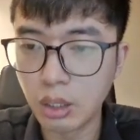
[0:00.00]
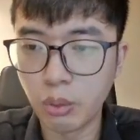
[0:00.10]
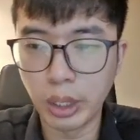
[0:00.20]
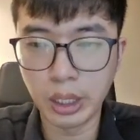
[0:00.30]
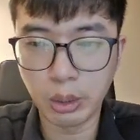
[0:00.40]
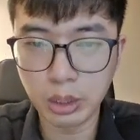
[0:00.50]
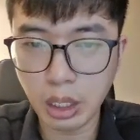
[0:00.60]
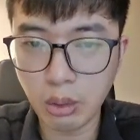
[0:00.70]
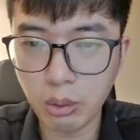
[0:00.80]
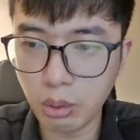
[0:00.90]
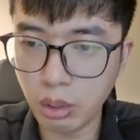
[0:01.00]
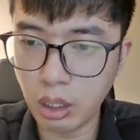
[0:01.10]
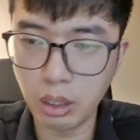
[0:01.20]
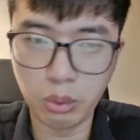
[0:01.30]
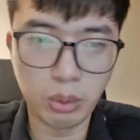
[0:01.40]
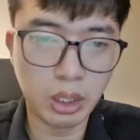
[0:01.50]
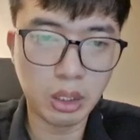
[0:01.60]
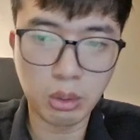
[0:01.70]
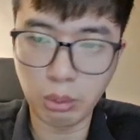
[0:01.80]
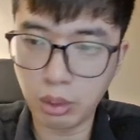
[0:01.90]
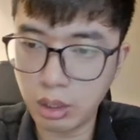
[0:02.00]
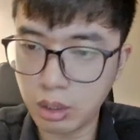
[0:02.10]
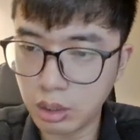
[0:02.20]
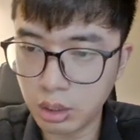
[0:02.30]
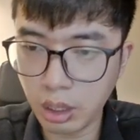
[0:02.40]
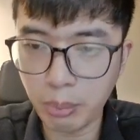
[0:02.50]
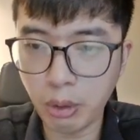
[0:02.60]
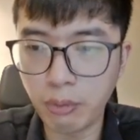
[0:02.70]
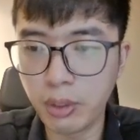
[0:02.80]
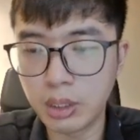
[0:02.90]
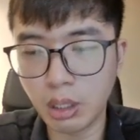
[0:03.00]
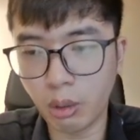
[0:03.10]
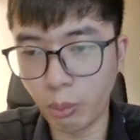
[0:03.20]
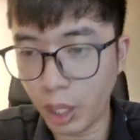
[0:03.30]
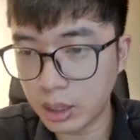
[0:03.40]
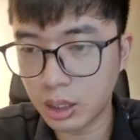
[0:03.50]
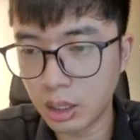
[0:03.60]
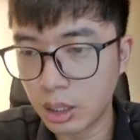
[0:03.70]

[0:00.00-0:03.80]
When it goes up, we need to take profits or what.